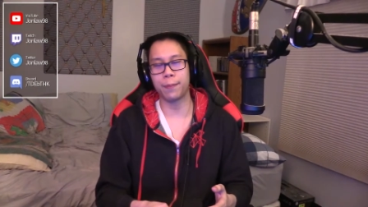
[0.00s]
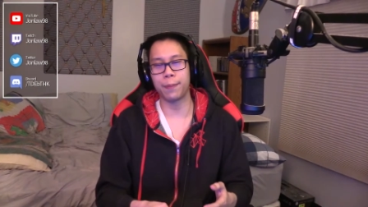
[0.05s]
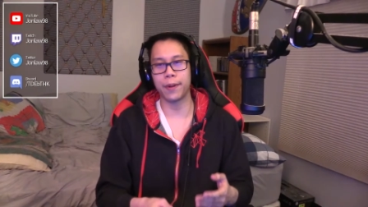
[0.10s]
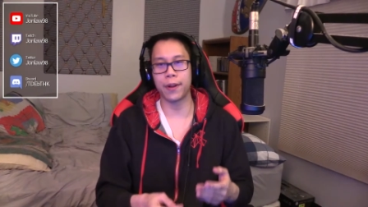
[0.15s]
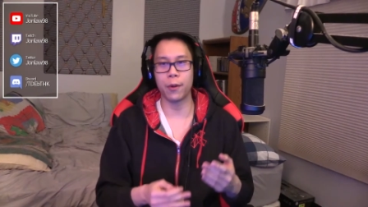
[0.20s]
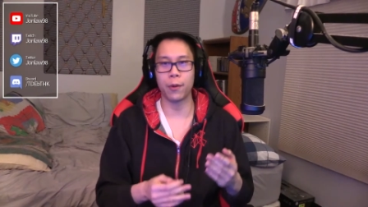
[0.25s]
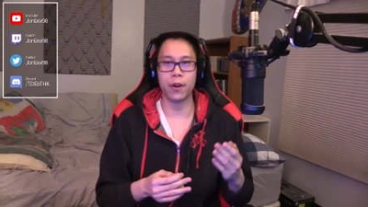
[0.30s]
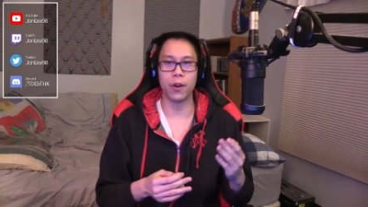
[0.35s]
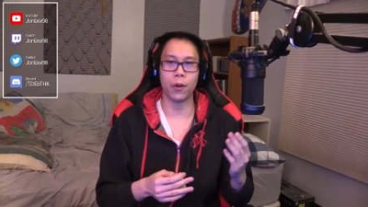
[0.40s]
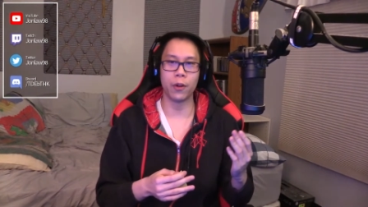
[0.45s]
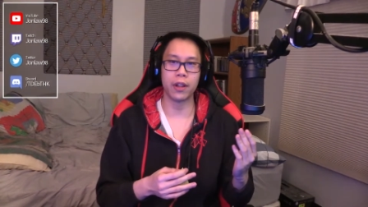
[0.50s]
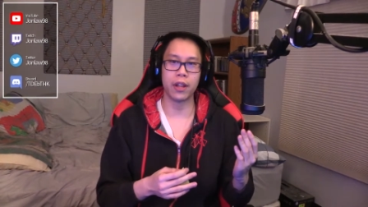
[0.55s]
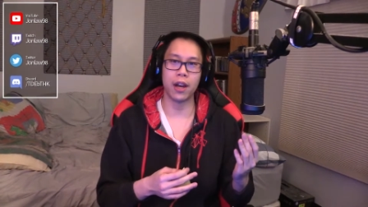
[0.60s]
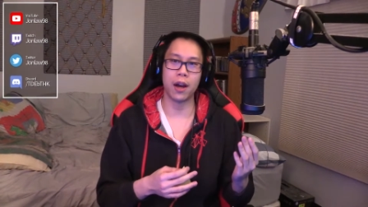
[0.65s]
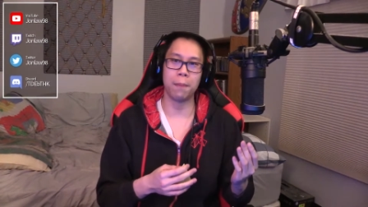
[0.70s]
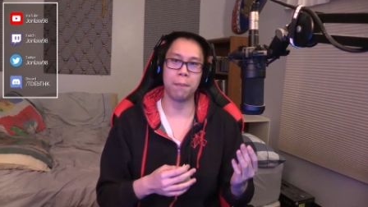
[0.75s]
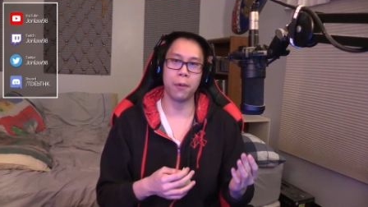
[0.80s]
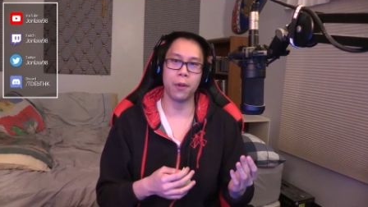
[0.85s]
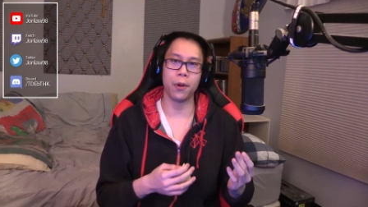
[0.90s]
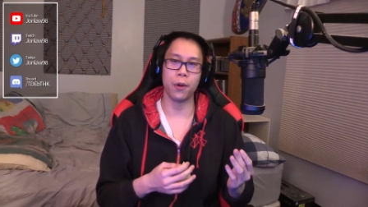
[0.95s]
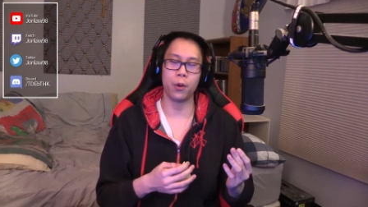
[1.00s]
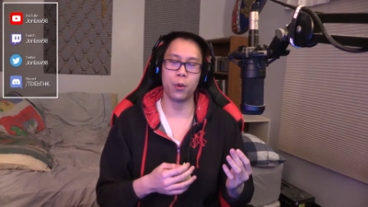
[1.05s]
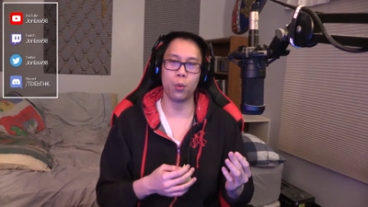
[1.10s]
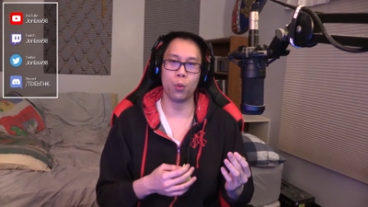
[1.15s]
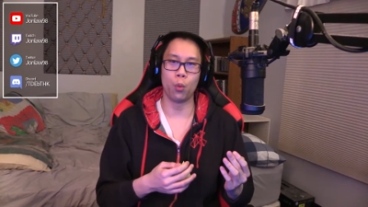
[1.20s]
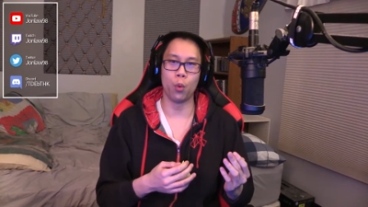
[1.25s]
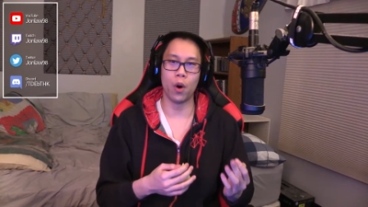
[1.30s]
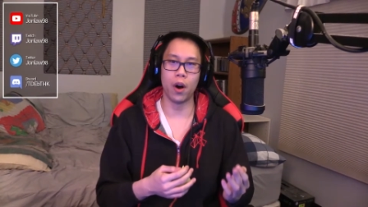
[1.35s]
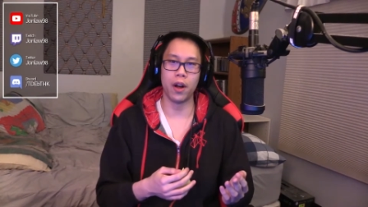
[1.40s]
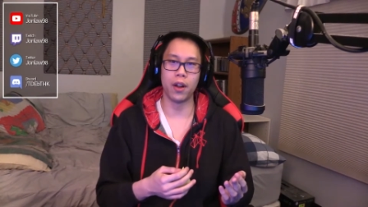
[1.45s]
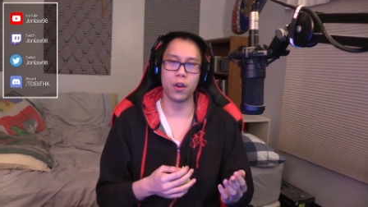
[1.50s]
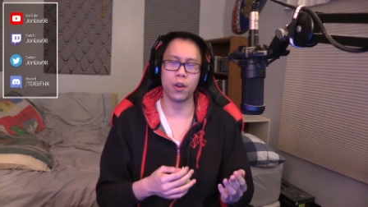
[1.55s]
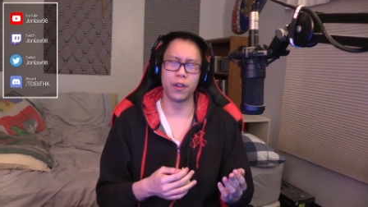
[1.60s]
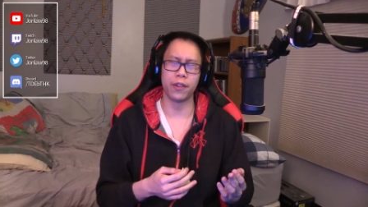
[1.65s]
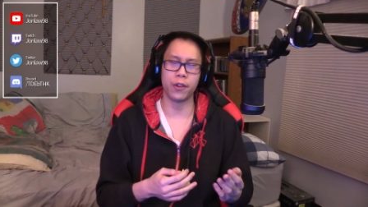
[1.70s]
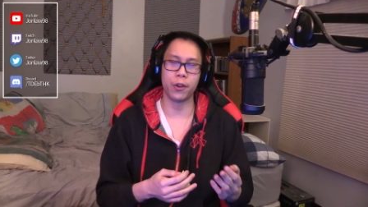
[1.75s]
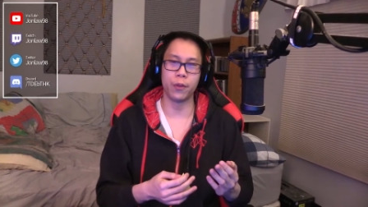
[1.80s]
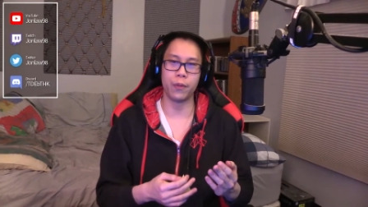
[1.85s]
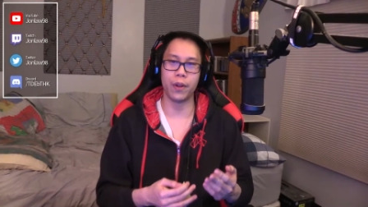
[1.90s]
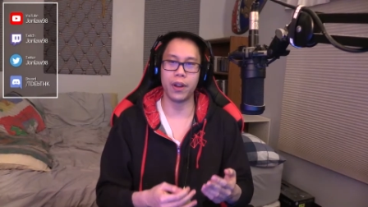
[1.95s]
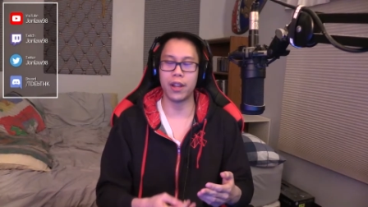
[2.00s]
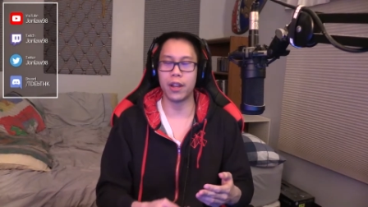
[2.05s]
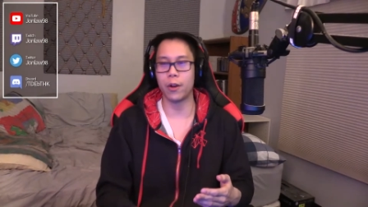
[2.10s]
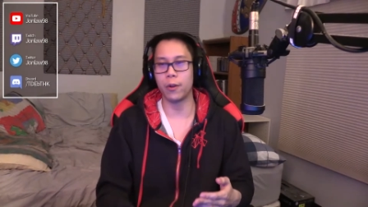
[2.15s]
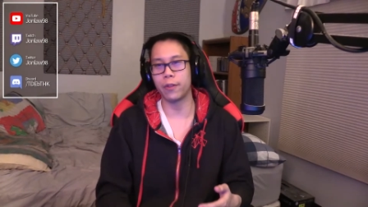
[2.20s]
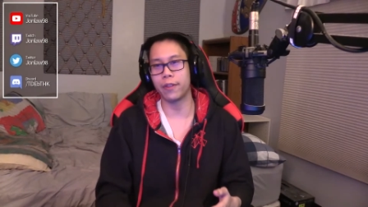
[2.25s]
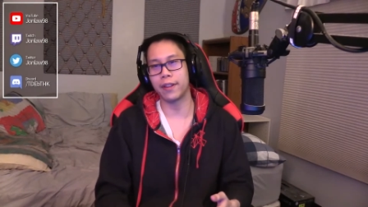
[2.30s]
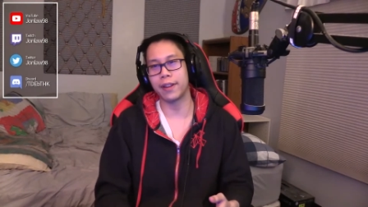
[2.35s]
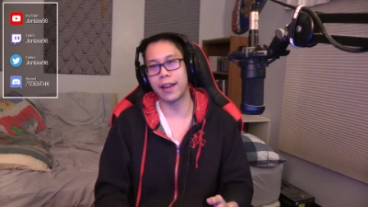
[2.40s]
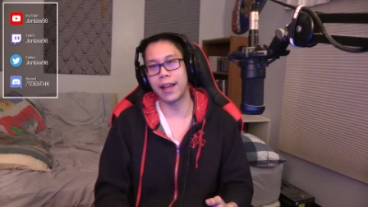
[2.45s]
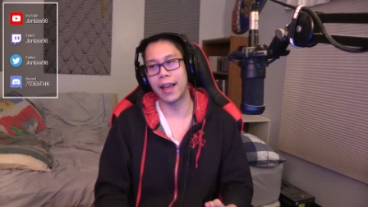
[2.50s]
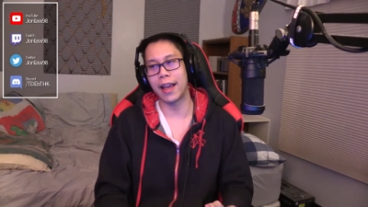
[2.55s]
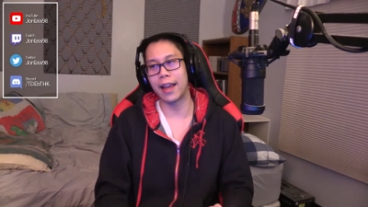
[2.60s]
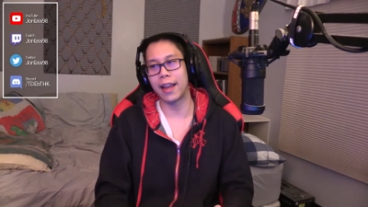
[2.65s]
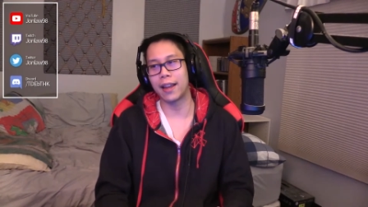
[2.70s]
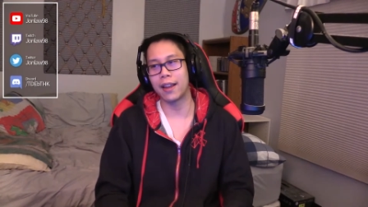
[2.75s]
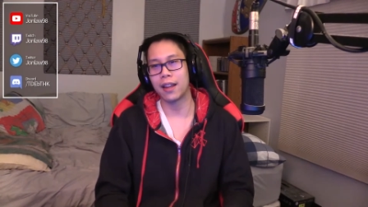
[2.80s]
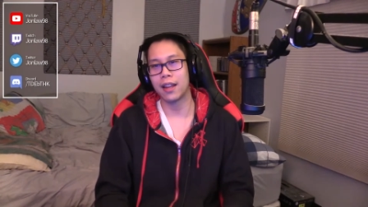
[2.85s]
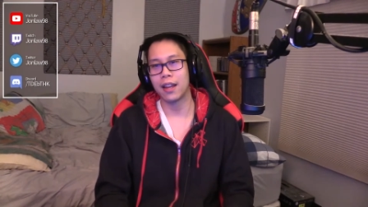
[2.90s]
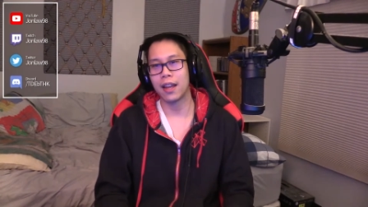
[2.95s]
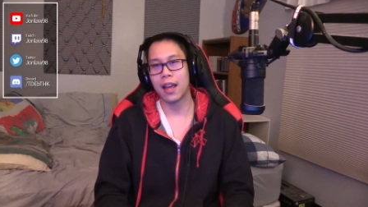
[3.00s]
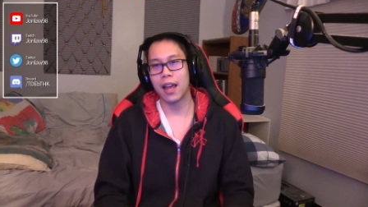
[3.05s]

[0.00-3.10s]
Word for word: but they would only upload 1 or 2 videos a day,